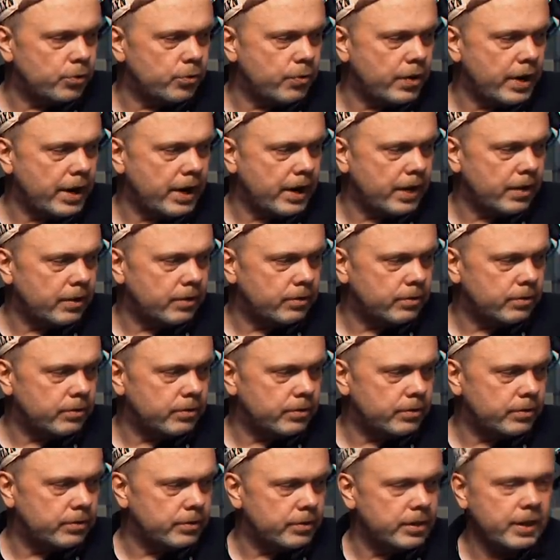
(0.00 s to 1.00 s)

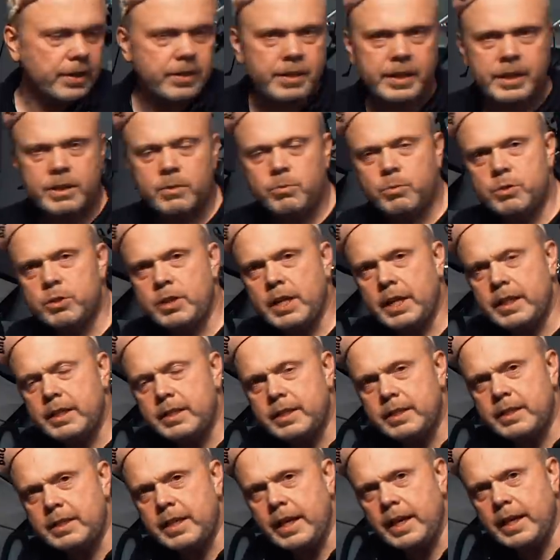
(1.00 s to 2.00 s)
around, I think it was like
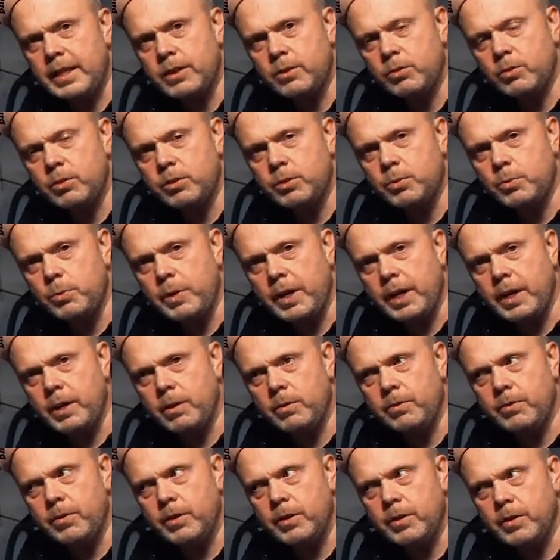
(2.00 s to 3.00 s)
10 or
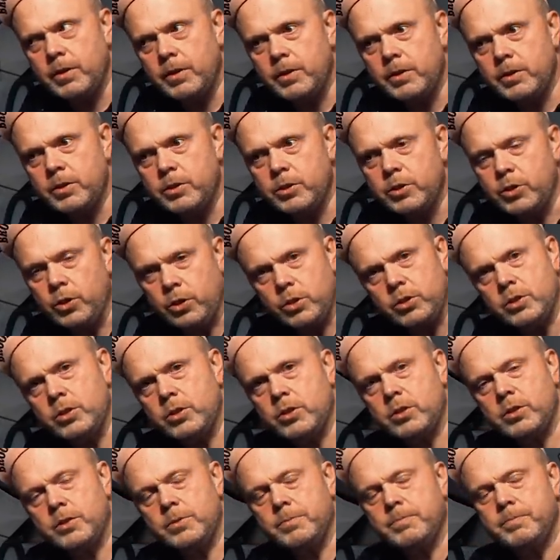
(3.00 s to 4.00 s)
12
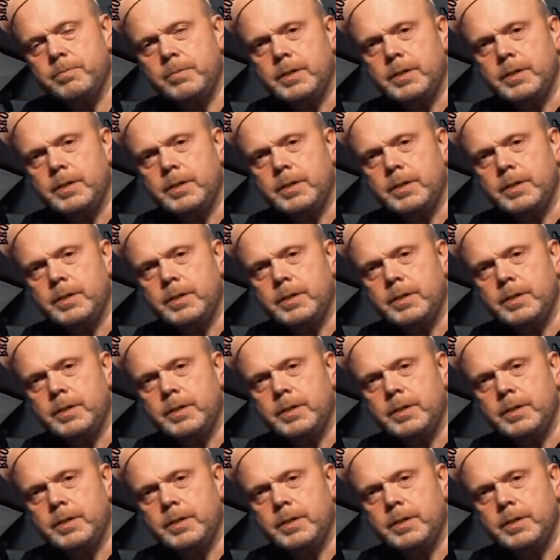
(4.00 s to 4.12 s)
shots.